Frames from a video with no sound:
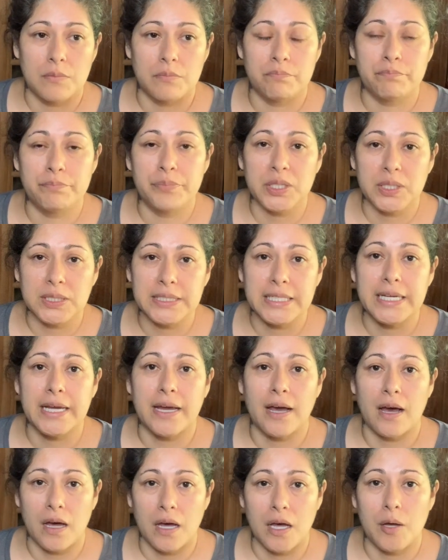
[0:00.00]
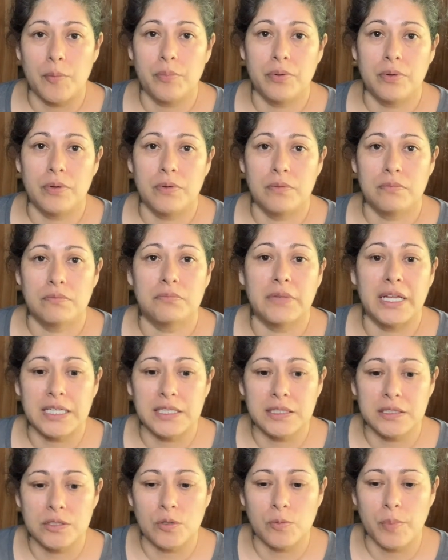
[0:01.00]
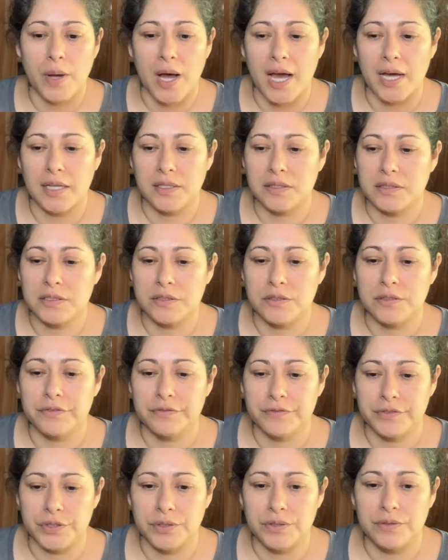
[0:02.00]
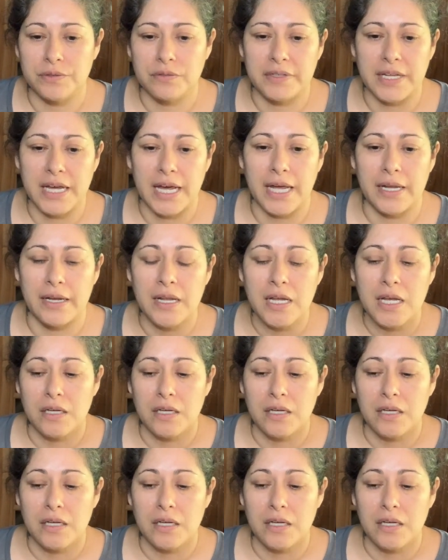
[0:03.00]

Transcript: building up like a little pile of little food that